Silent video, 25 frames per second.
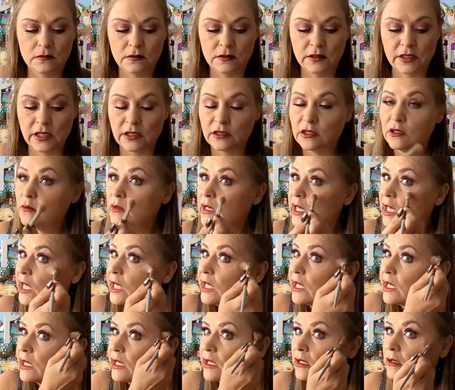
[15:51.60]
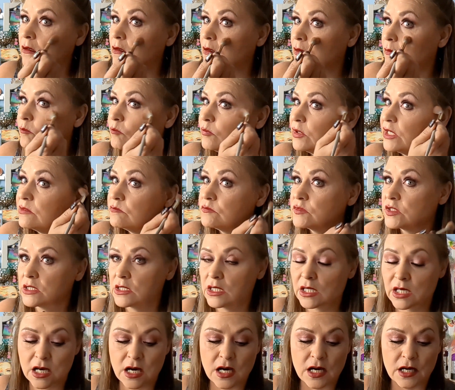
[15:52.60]
Now you can beam to
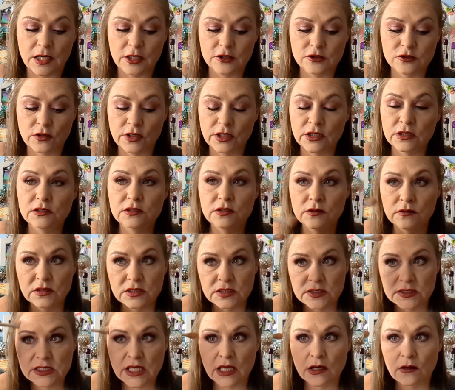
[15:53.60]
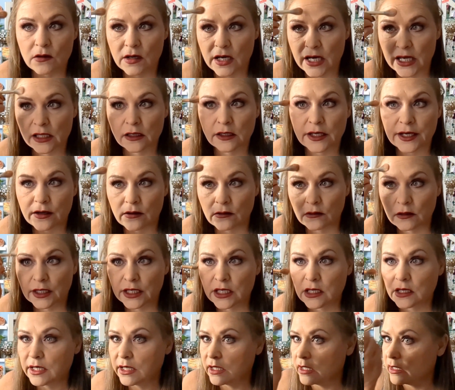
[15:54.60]
the gods, or you can do a subtle highlighter
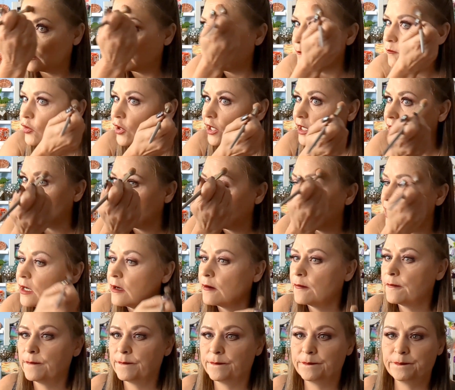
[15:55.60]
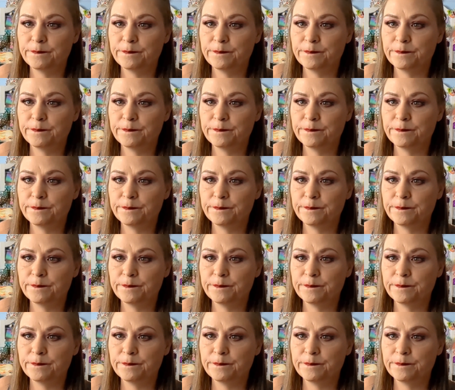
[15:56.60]
like I am right now.